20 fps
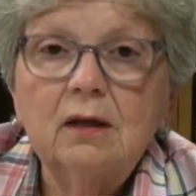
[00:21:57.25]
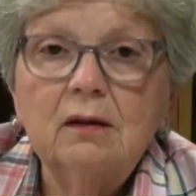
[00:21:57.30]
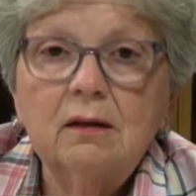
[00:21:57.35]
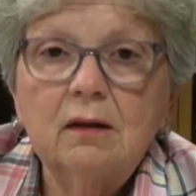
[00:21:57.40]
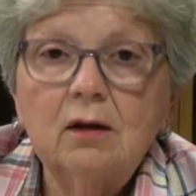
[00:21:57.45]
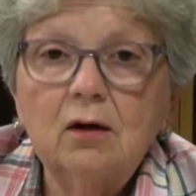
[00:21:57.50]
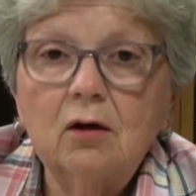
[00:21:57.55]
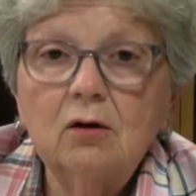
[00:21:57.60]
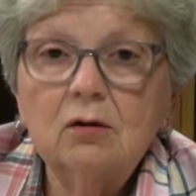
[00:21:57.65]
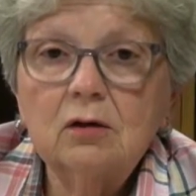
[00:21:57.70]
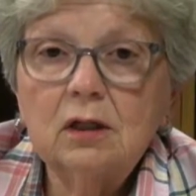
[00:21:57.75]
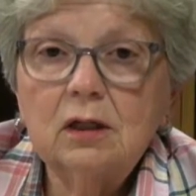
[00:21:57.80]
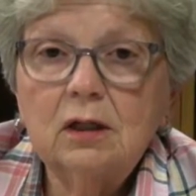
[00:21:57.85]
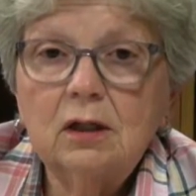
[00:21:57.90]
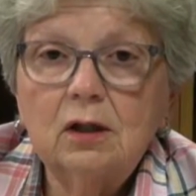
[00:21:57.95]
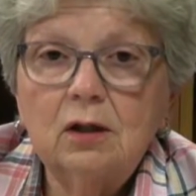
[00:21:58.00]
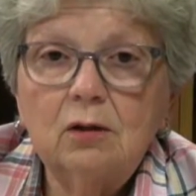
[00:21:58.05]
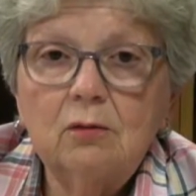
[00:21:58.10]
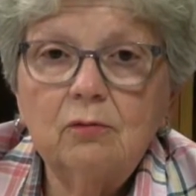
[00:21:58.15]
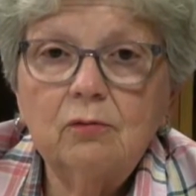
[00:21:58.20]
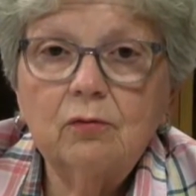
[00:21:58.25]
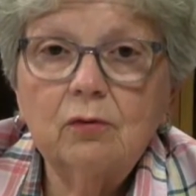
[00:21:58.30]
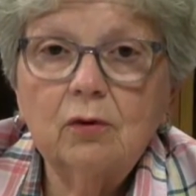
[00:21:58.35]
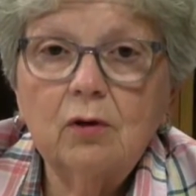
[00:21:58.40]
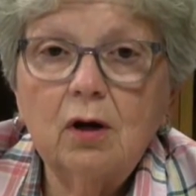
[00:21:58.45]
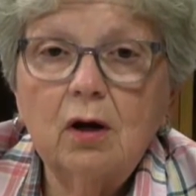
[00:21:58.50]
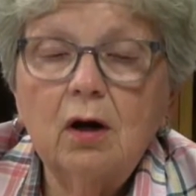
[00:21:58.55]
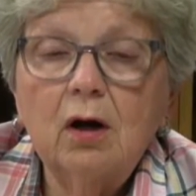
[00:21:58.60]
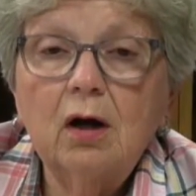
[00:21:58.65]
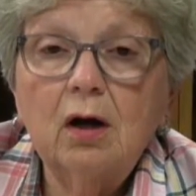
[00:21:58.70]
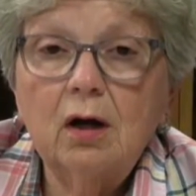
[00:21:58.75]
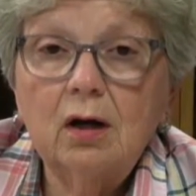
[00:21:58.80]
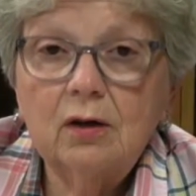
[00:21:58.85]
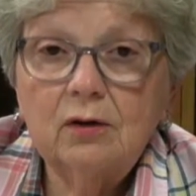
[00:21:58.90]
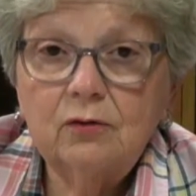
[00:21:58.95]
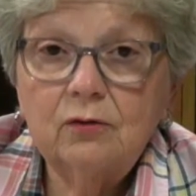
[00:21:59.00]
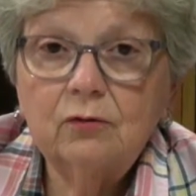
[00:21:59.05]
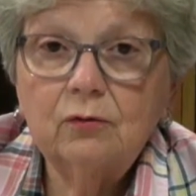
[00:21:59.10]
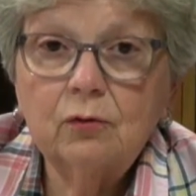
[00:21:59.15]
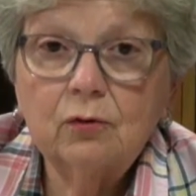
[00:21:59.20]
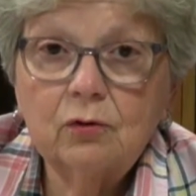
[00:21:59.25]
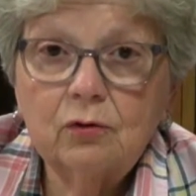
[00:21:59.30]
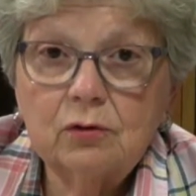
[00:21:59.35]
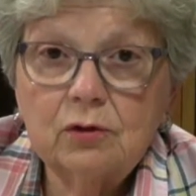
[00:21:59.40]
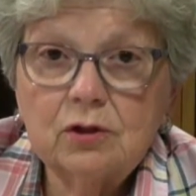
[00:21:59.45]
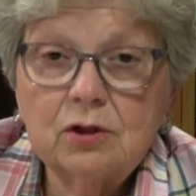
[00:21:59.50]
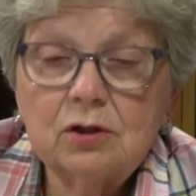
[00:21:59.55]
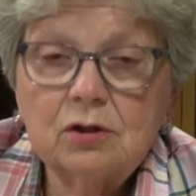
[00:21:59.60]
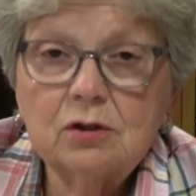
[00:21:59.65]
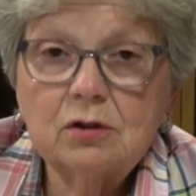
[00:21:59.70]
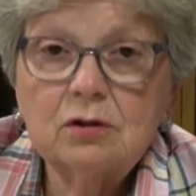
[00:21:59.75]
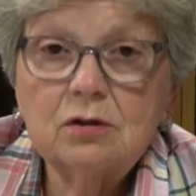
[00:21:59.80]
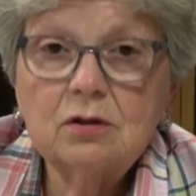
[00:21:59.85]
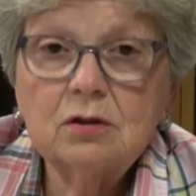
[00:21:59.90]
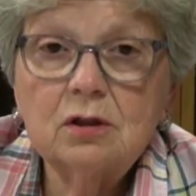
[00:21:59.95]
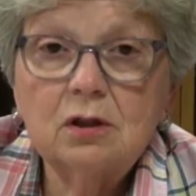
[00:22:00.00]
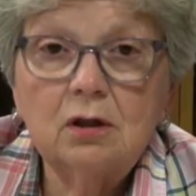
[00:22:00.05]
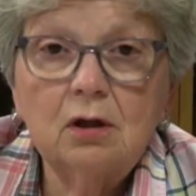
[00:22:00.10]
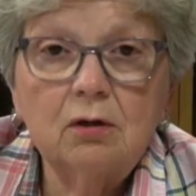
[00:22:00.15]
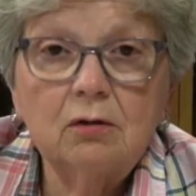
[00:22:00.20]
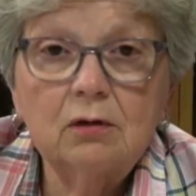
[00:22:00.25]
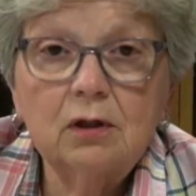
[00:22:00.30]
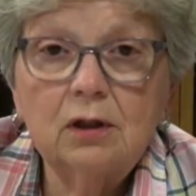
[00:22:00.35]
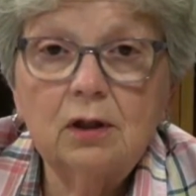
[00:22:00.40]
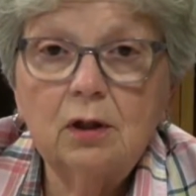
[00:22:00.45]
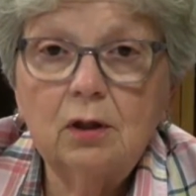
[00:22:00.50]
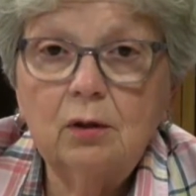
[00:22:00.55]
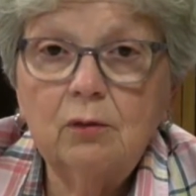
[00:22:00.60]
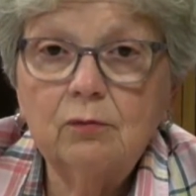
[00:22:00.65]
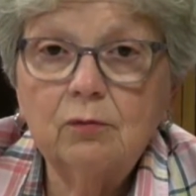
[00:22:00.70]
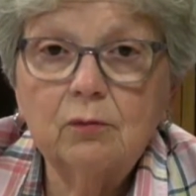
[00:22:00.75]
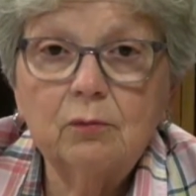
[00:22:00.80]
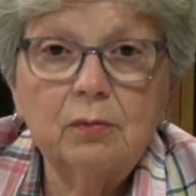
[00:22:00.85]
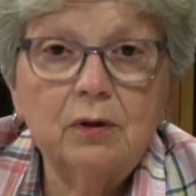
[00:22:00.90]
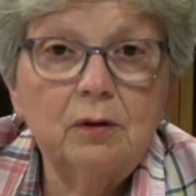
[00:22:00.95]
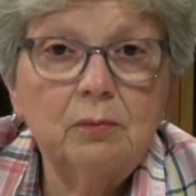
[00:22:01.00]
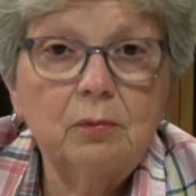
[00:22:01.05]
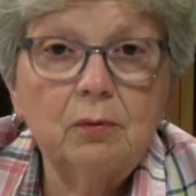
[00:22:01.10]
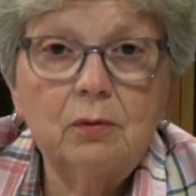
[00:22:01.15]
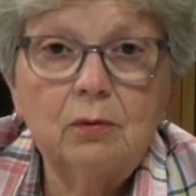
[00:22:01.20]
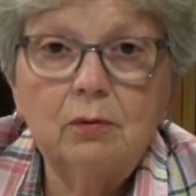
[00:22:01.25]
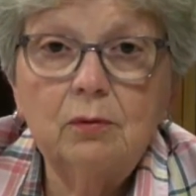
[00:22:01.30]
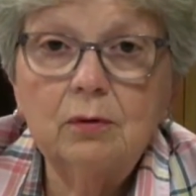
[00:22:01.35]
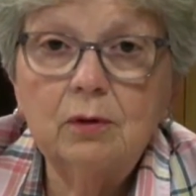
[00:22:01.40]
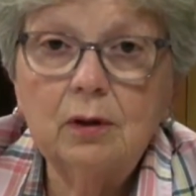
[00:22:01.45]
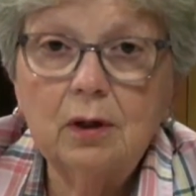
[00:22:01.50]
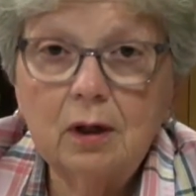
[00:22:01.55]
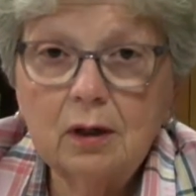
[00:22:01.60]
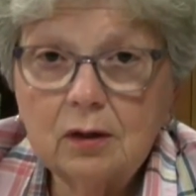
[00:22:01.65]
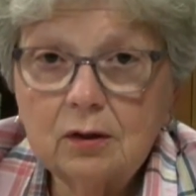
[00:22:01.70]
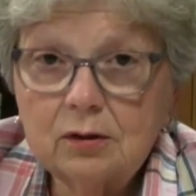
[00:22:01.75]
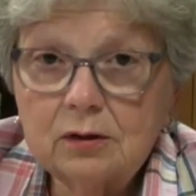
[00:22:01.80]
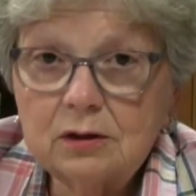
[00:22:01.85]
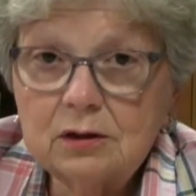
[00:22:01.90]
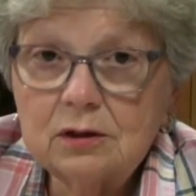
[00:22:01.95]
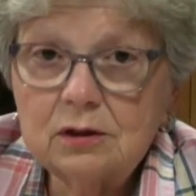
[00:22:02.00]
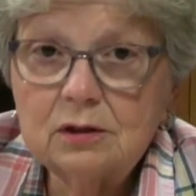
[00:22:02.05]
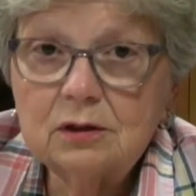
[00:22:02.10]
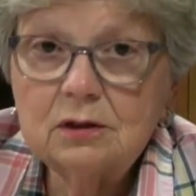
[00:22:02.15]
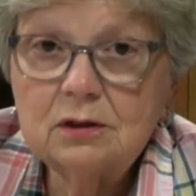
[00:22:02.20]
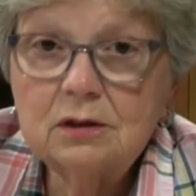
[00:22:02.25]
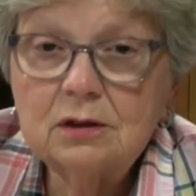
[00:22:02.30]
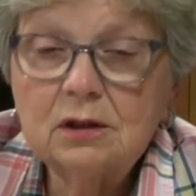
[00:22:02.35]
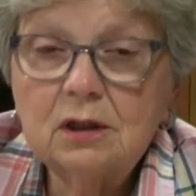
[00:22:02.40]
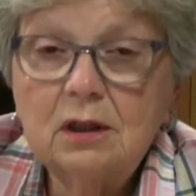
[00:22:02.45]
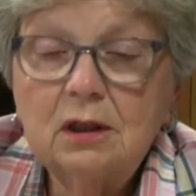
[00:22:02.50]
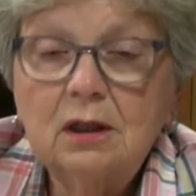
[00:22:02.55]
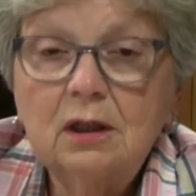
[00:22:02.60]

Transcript: The only hope for us, for Christians, the only hope for people who are not Christians,